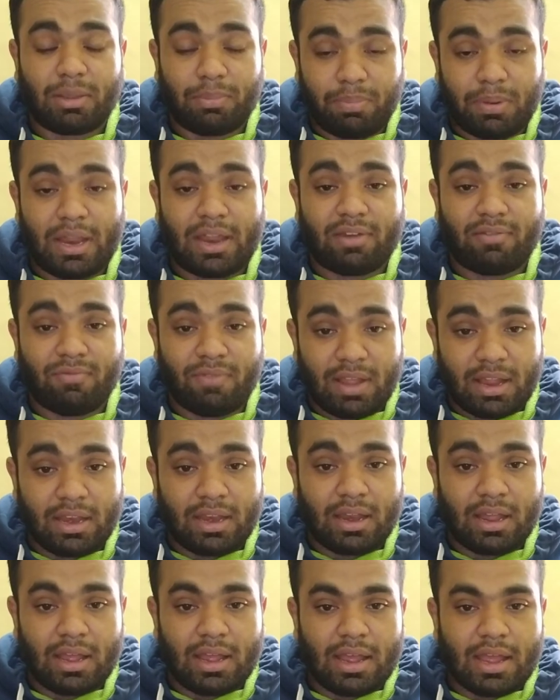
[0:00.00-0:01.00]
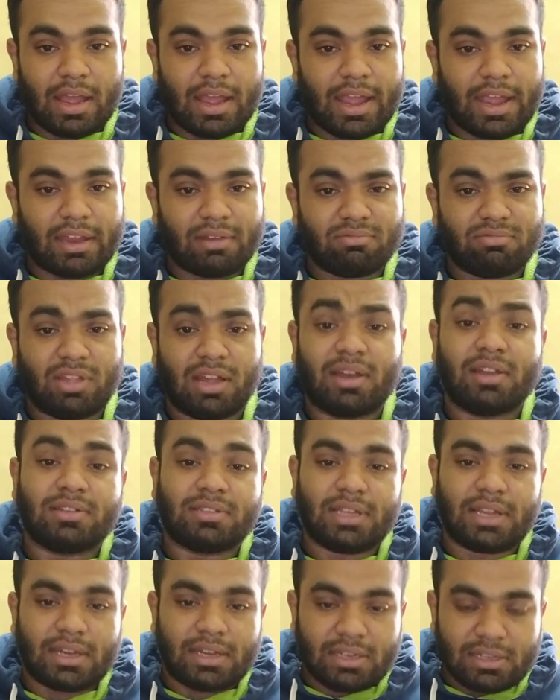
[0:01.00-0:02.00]
played well, and
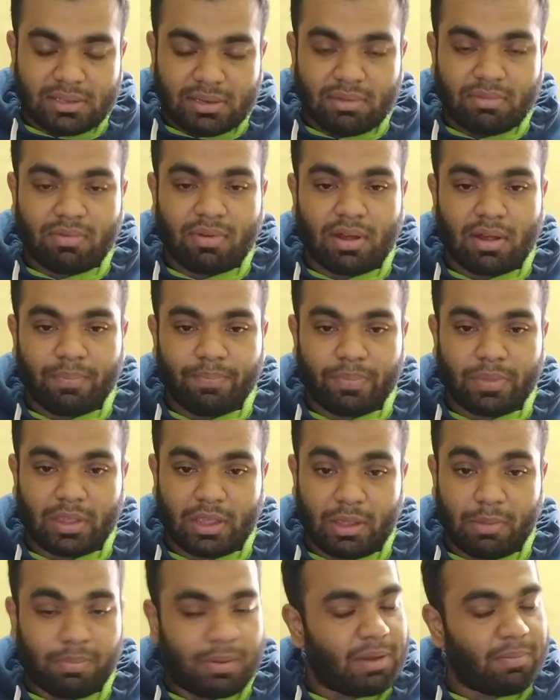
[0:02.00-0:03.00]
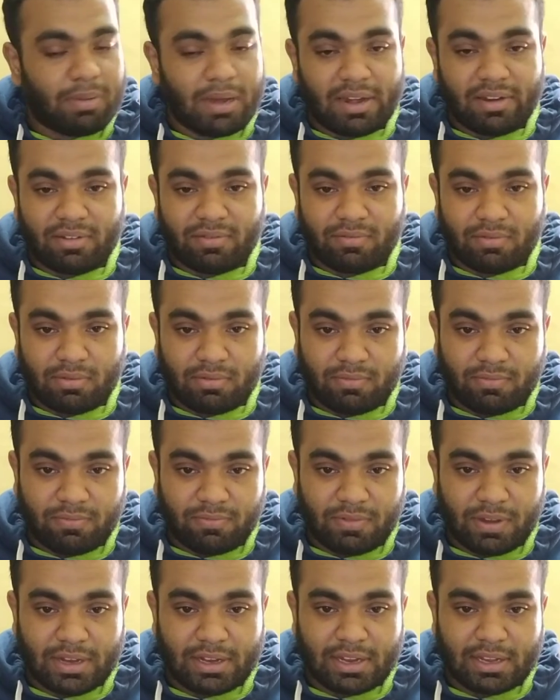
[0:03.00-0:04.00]
Dhananjaya De Silva, he played a
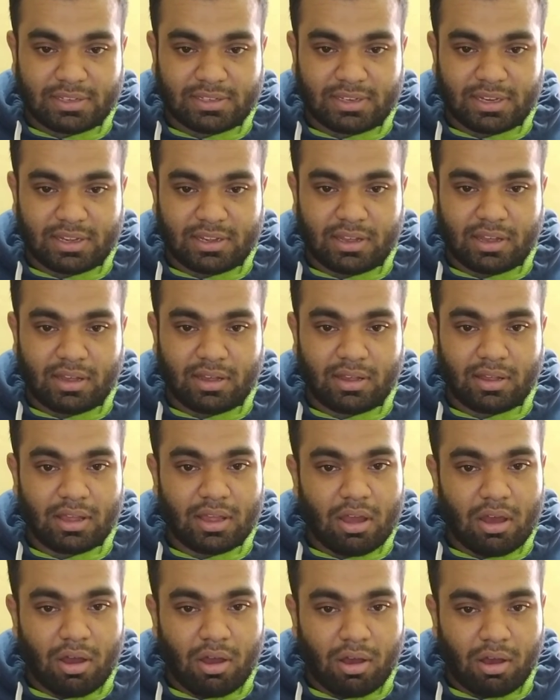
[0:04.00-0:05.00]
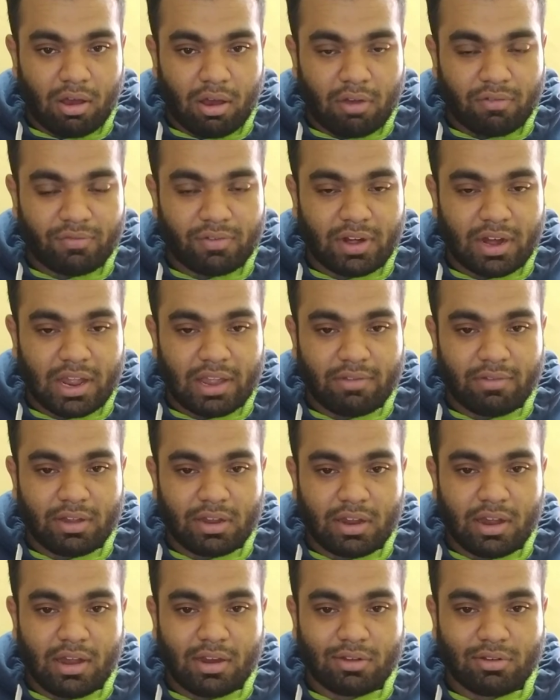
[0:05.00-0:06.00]
fantastic off drive
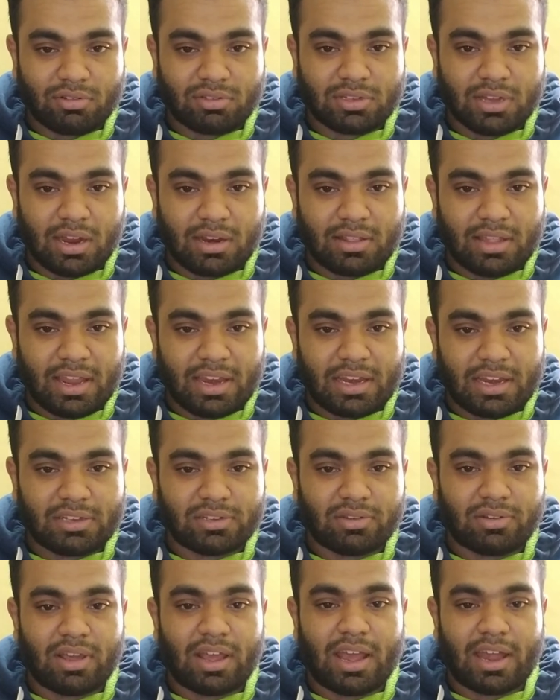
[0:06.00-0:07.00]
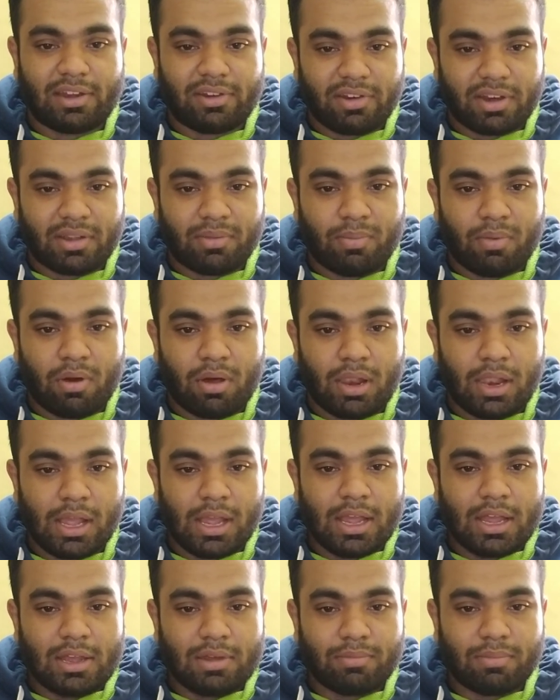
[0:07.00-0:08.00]
to start the innings on a hat trick ball,
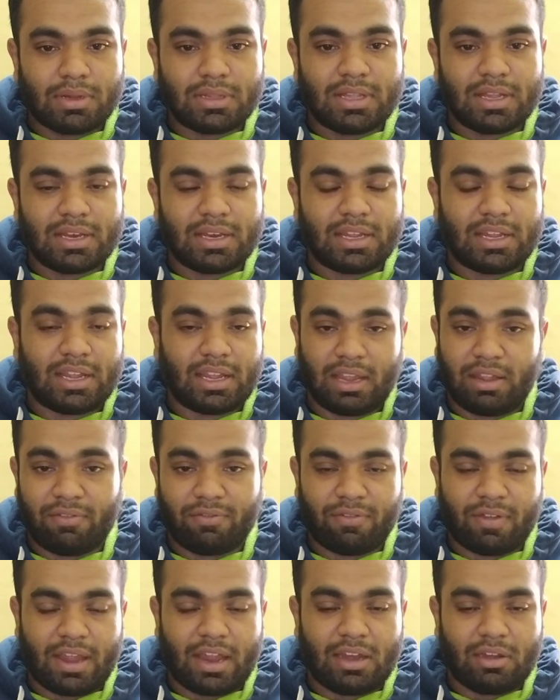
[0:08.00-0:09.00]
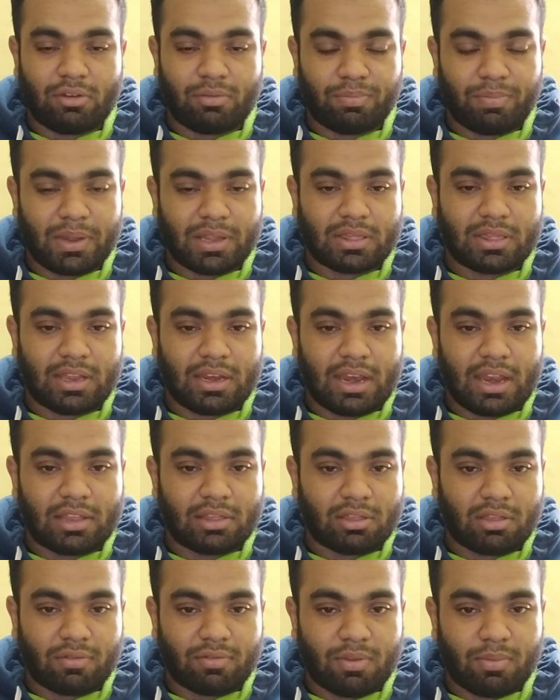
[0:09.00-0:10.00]
but then he failed to pick the
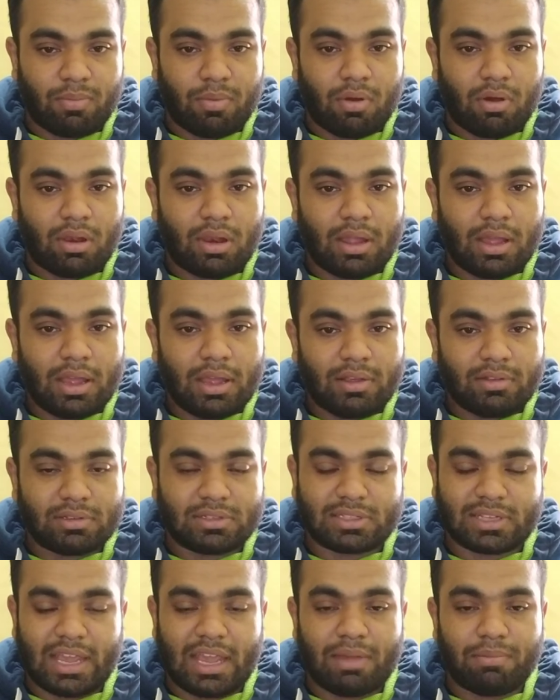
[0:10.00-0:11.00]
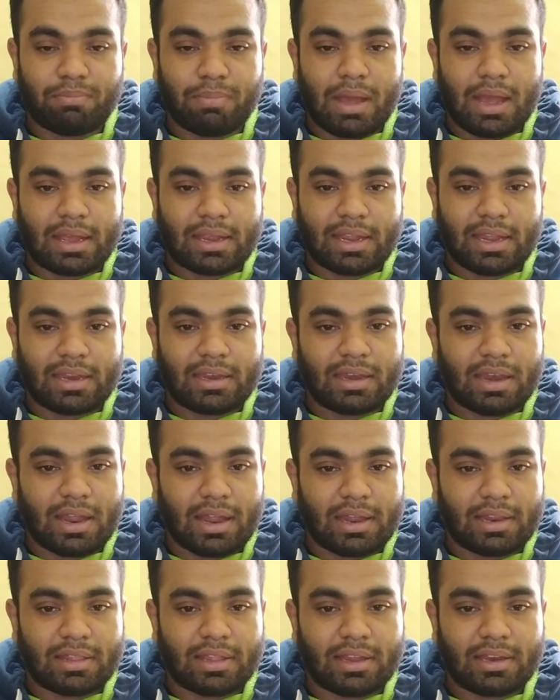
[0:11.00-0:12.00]
length of the ball, which came back in
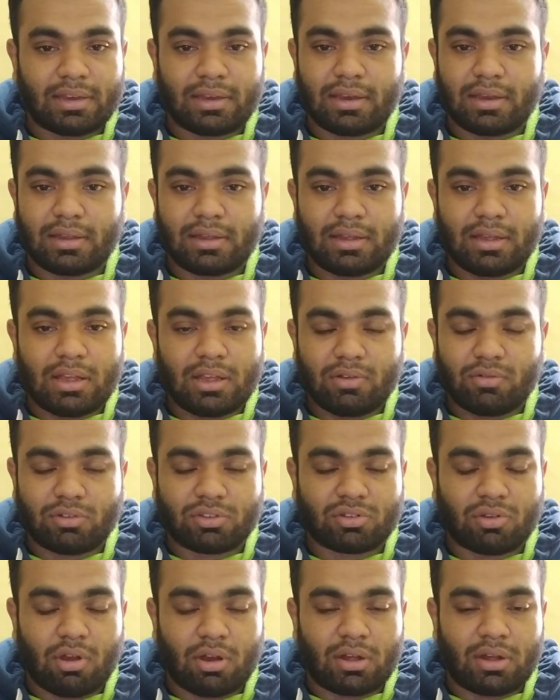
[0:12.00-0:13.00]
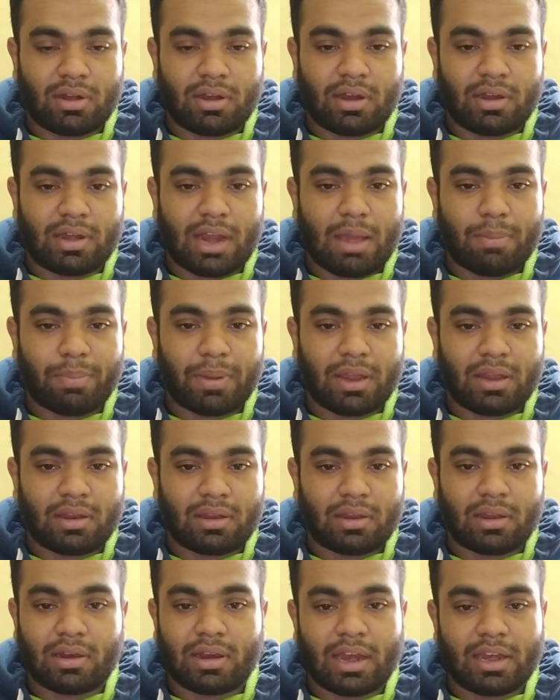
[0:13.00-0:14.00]
and then was caught napping
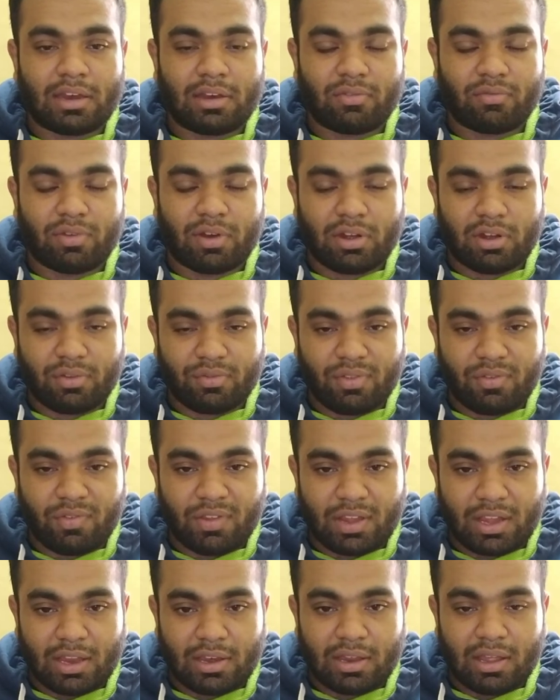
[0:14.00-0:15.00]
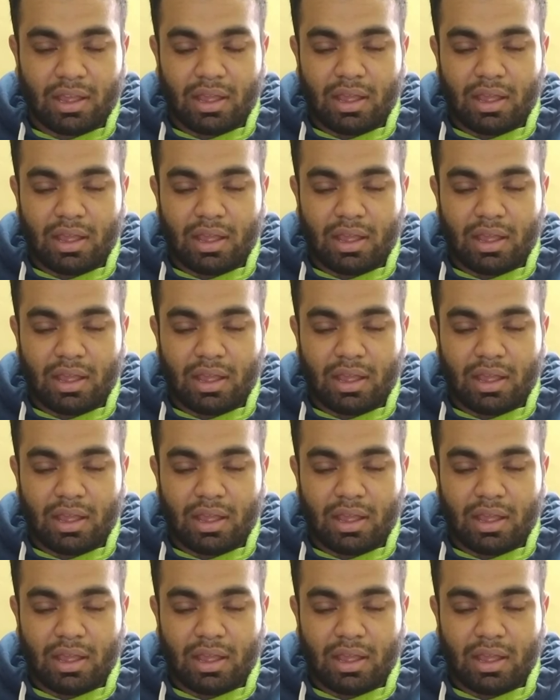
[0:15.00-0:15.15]
right in front of the wicket.